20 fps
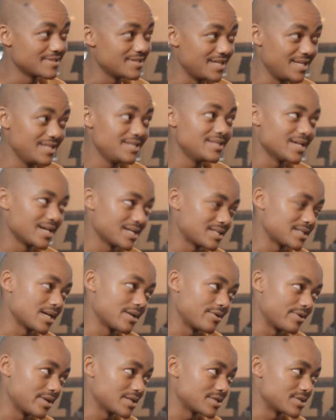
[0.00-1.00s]
in that
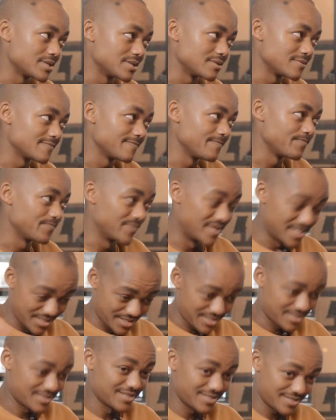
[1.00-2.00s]
direction. Which one?
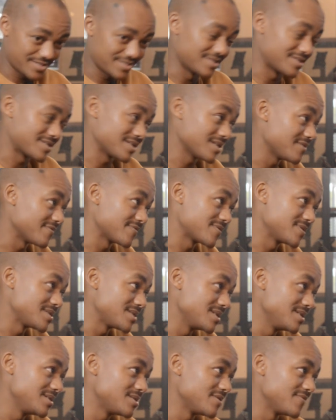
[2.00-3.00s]
This, this itself,
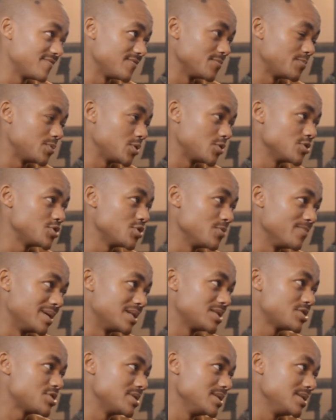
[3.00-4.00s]
this interview, because you're
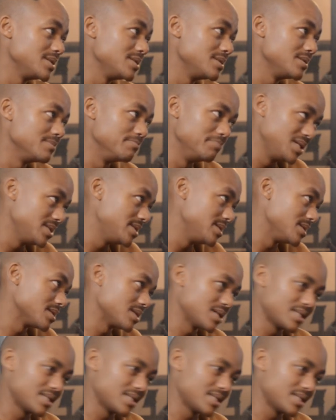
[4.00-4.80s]
mentioning media,